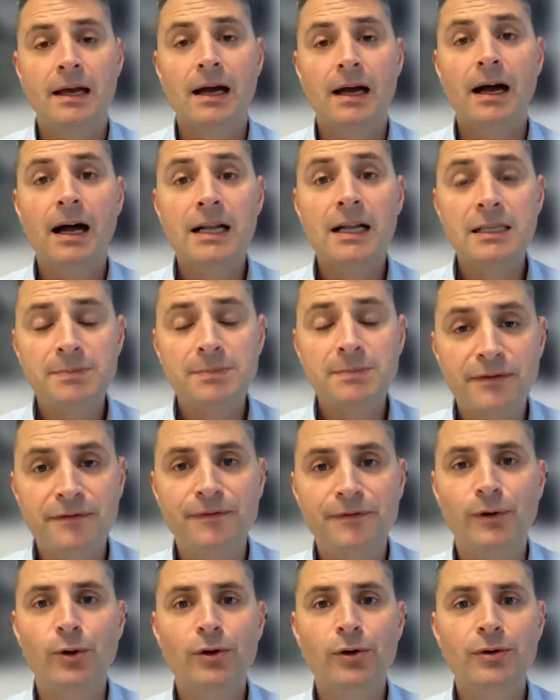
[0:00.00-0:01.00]
As
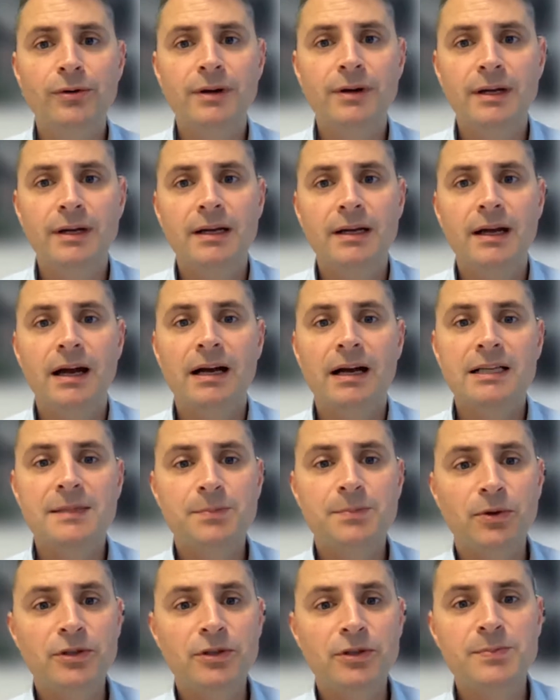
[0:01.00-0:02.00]
before, a
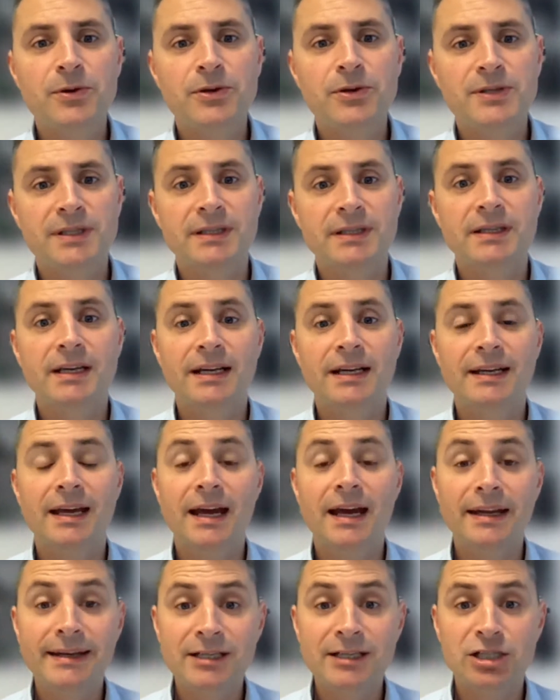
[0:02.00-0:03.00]
sportsperson can
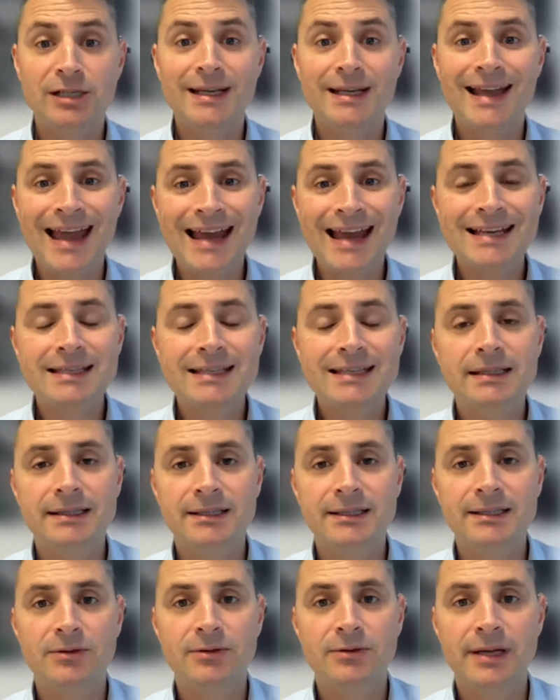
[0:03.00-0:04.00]
initially enter
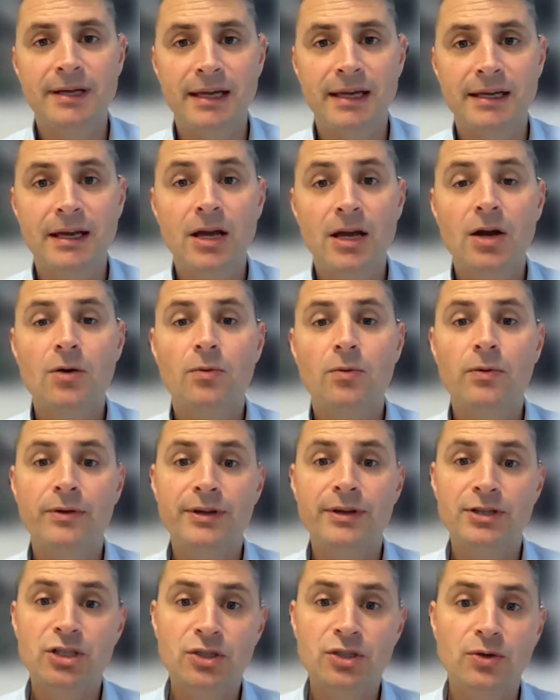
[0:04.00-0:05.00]
the UK with a
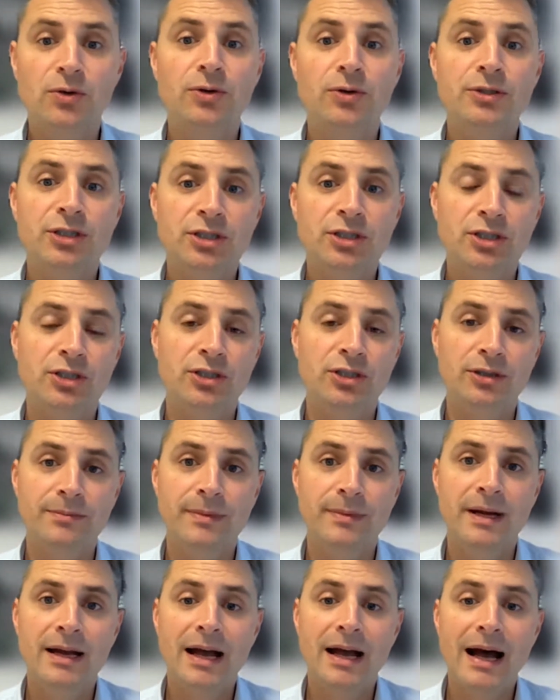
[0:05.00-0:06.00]

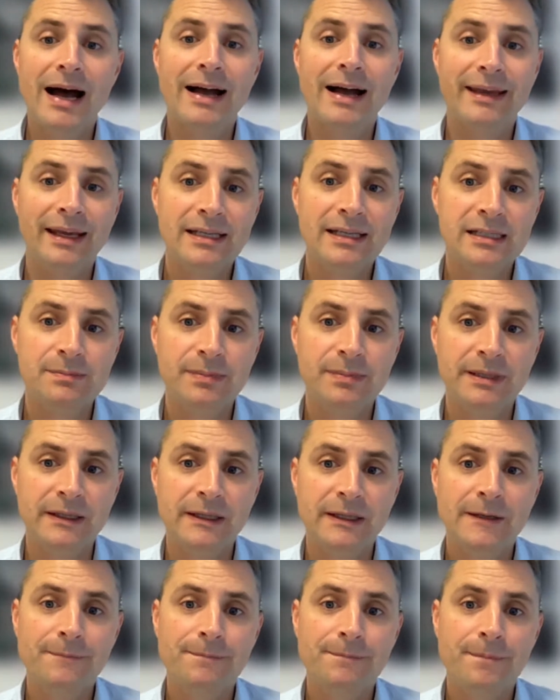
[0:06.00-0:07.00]
short-term
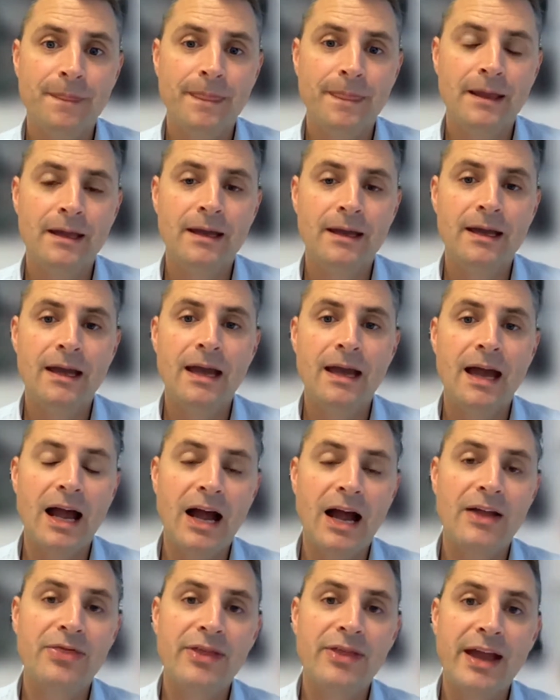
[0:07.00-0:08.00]
ISP,
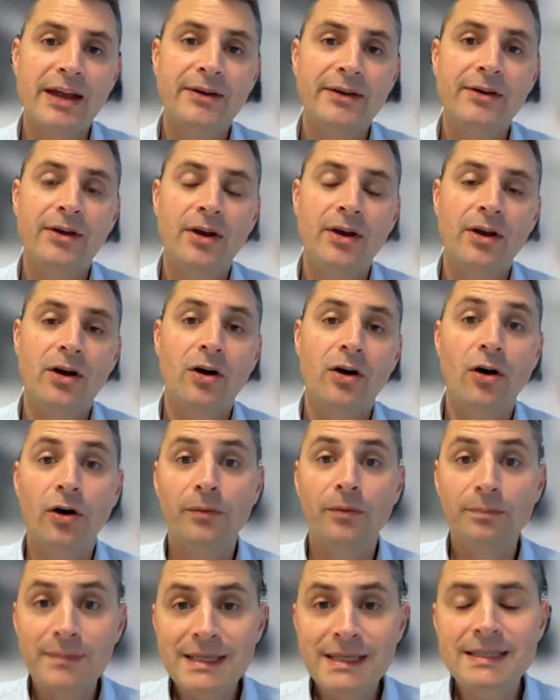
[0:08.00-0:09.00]
and then
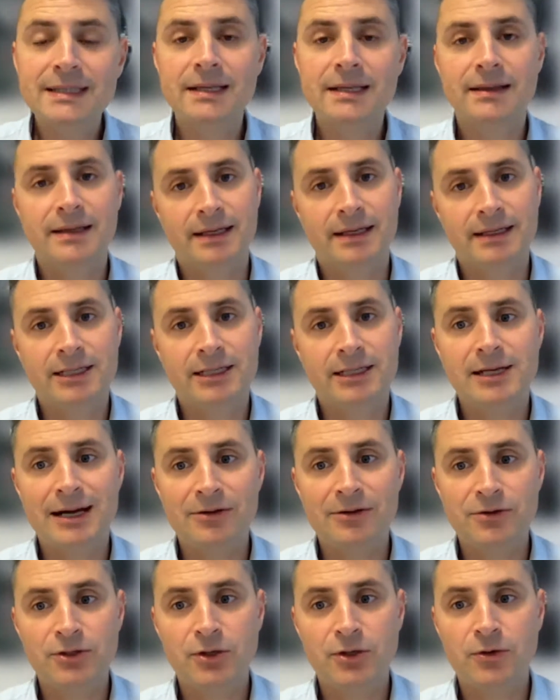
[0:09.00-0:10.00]
on meeting the English
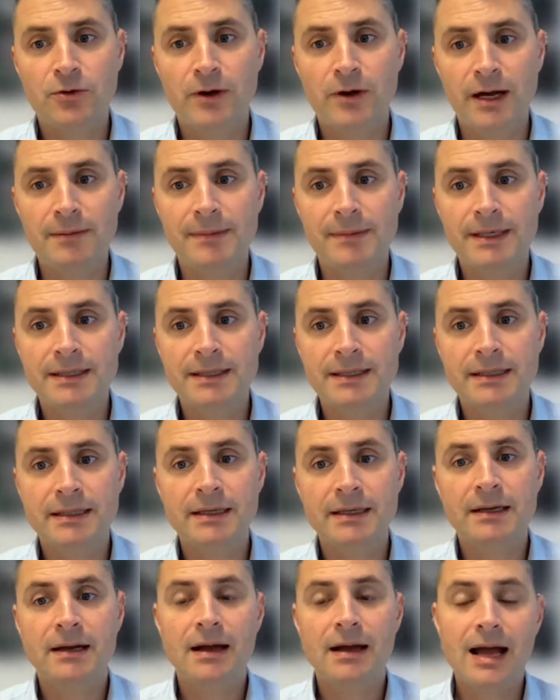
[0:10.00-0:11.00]
language requirement
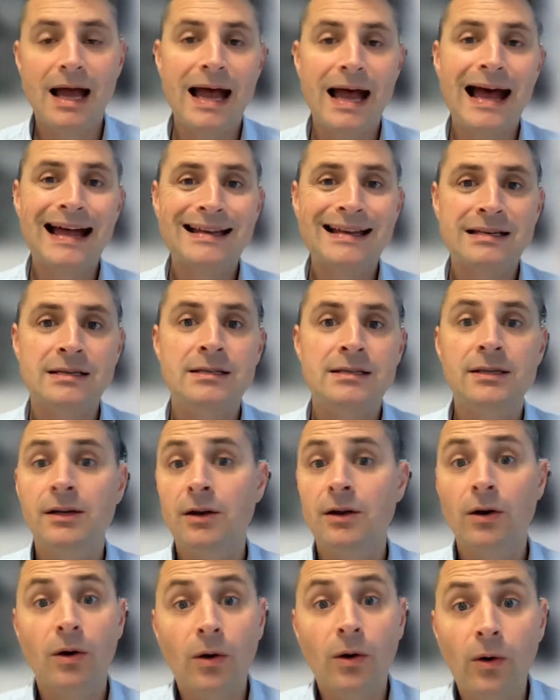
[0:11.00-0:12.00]
and
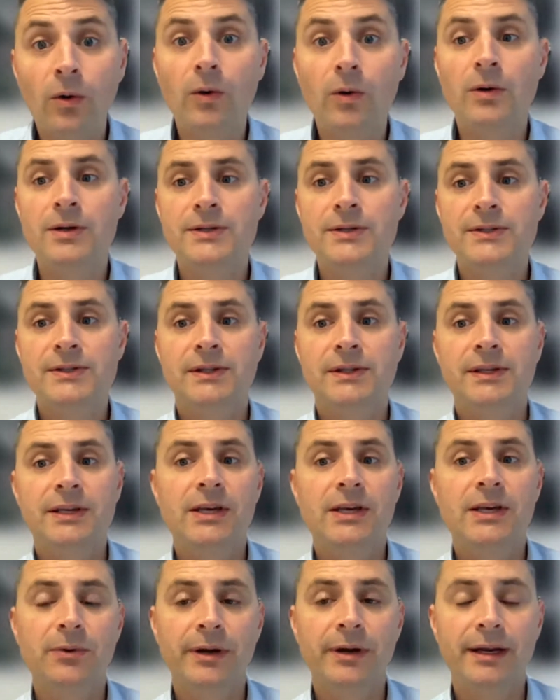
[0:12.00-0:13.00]
or
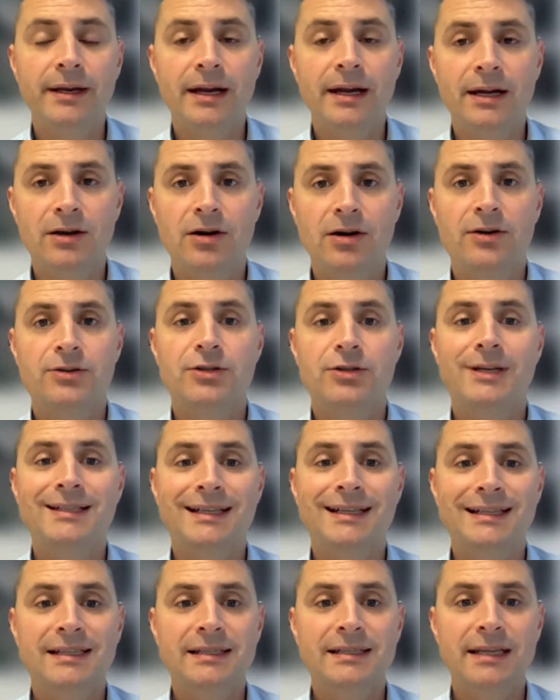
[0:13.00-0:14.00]
securing a contract
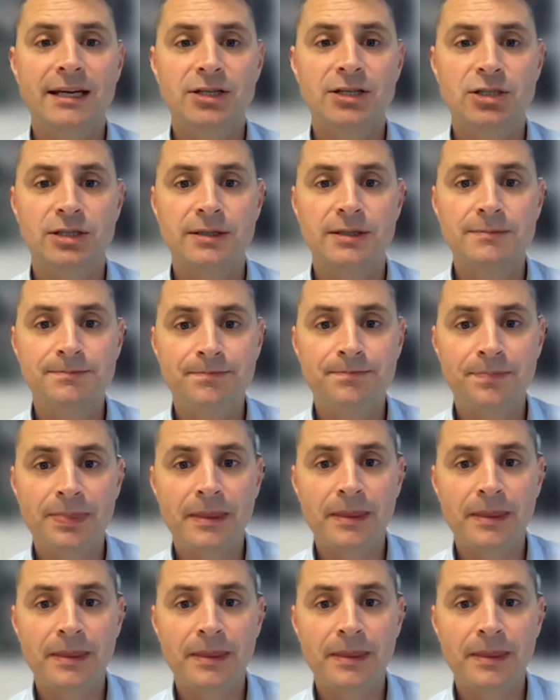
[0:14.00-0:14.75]
extension,